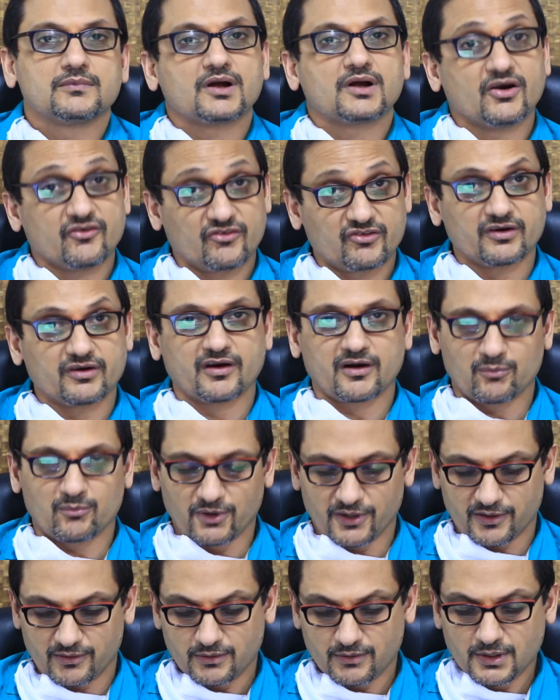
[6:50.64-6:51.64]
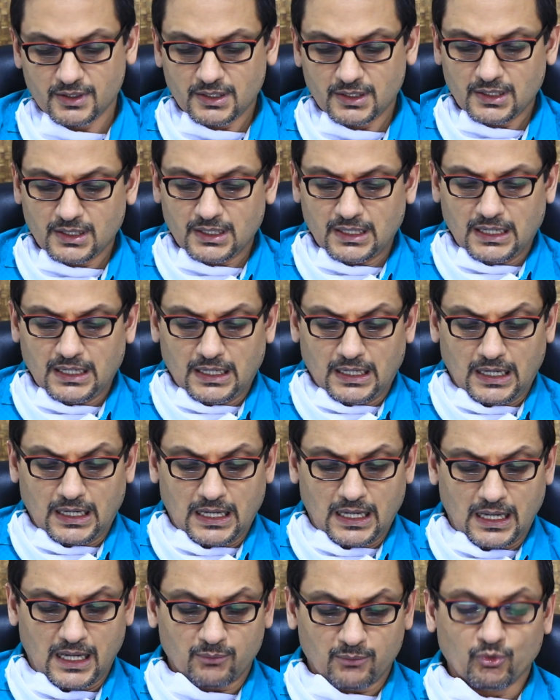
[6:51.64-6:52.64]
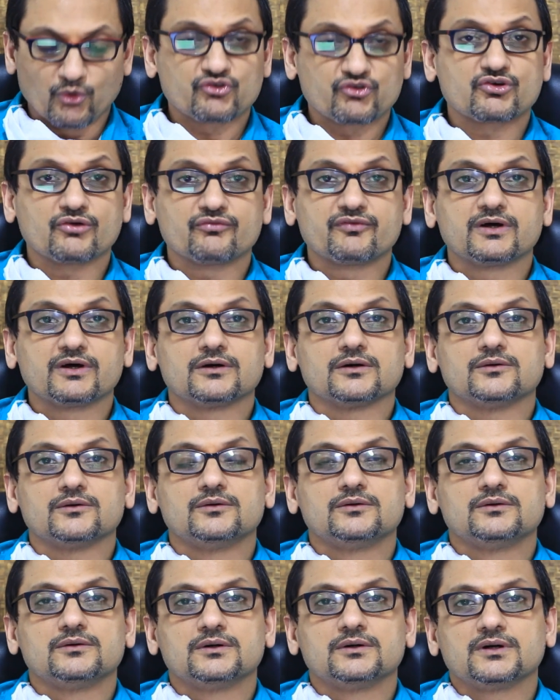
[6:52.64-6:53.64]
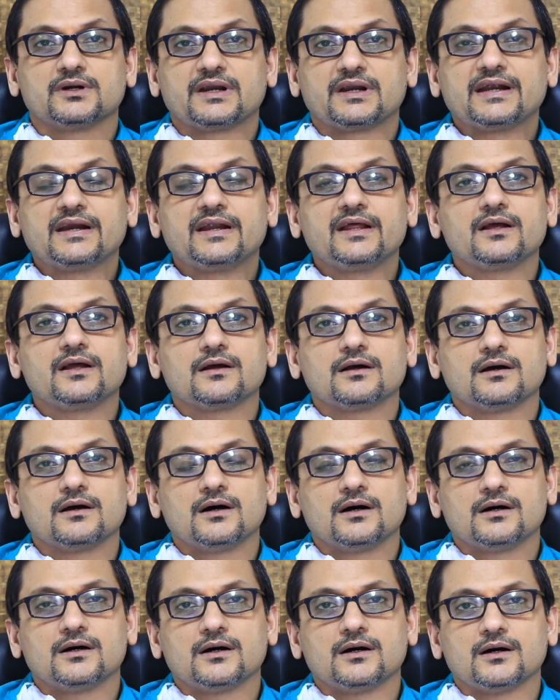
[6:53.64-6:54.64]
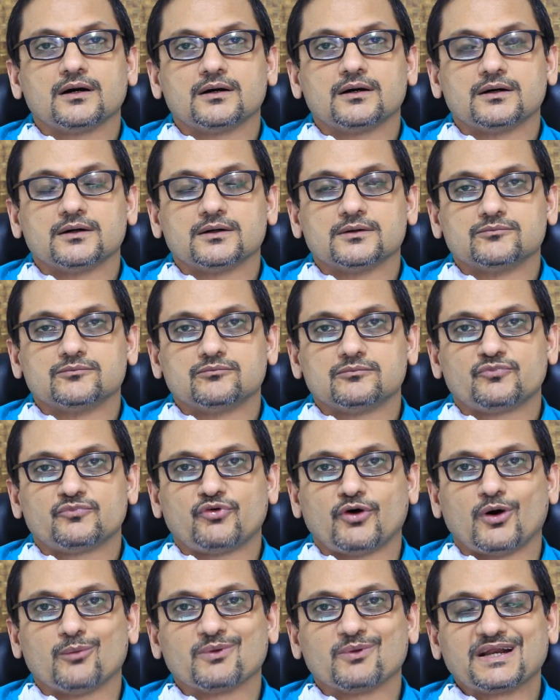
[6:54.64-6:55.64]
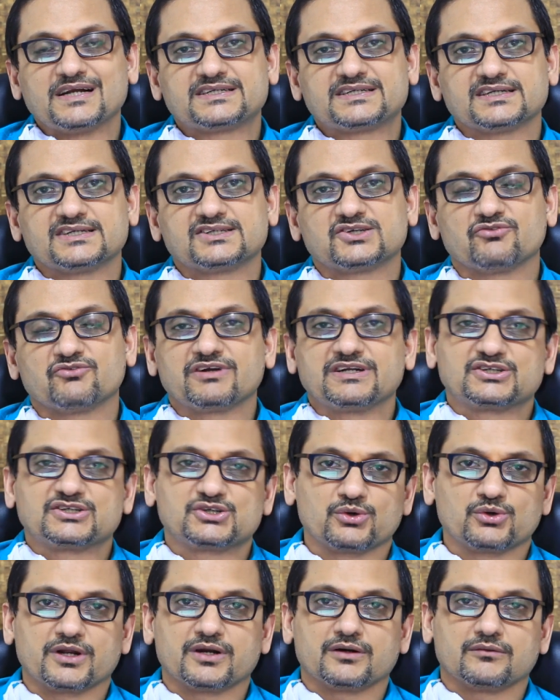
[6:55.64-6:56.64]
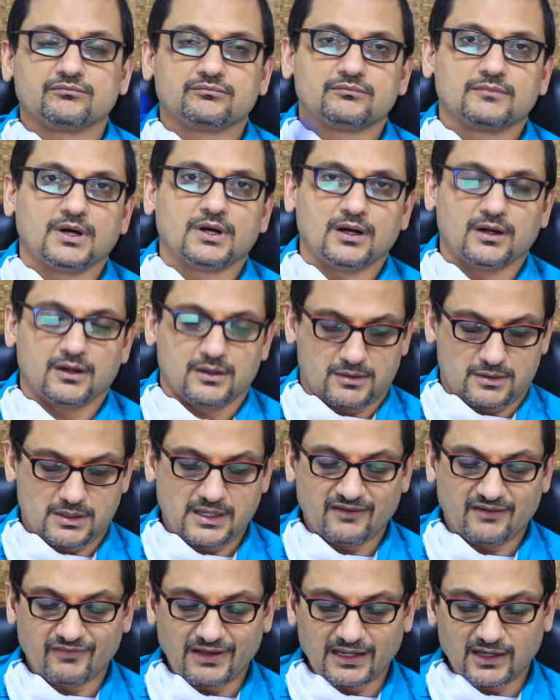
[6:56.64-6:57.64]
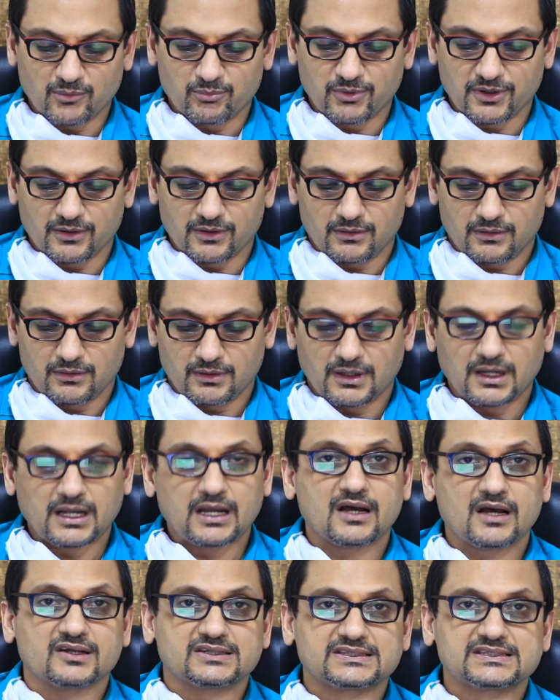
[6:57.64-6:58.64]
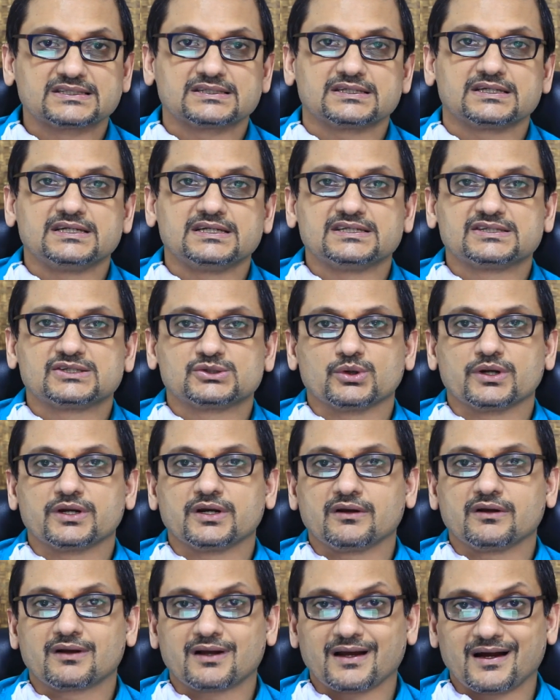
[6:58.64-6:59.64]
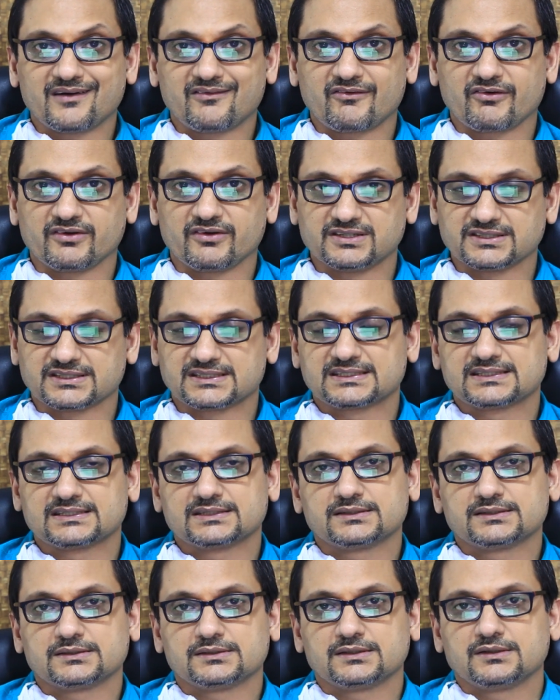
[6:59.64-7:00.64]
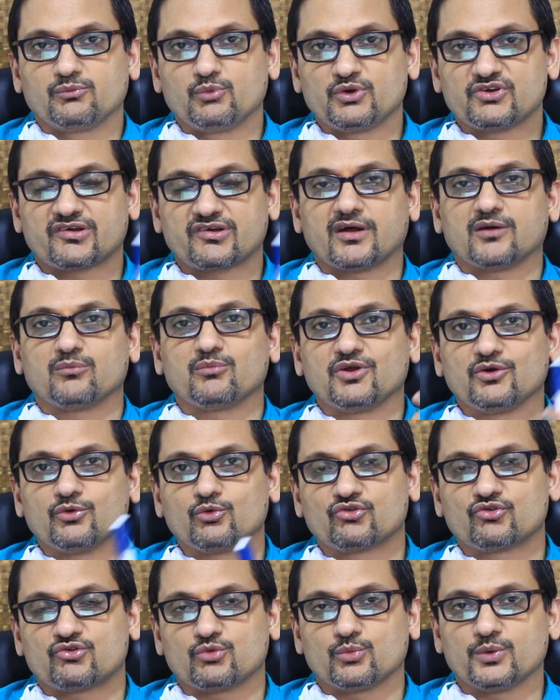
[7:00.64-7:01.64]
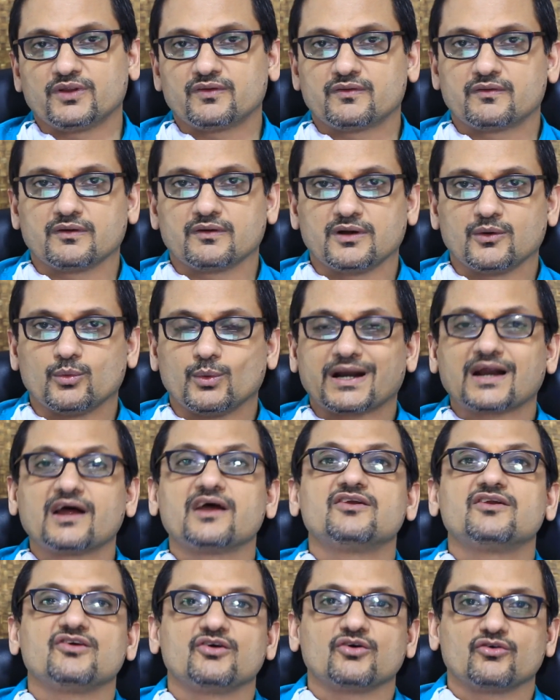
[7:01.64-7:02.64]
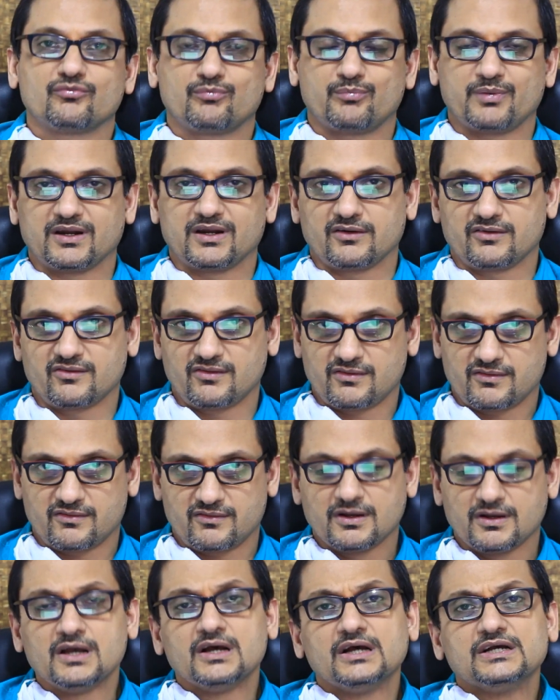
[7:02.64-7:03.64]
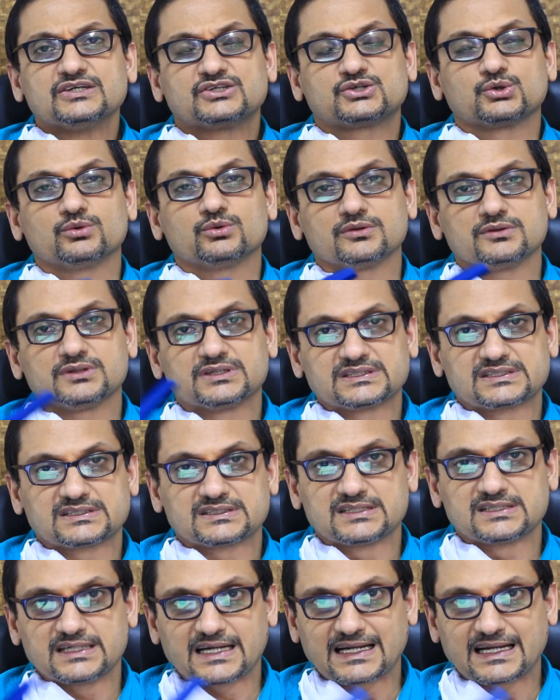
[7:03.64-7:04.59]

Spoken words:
considerably. And most of the leading formulations of insulin are available as insulin cartridges, which can be used with a variety of pens. So this is the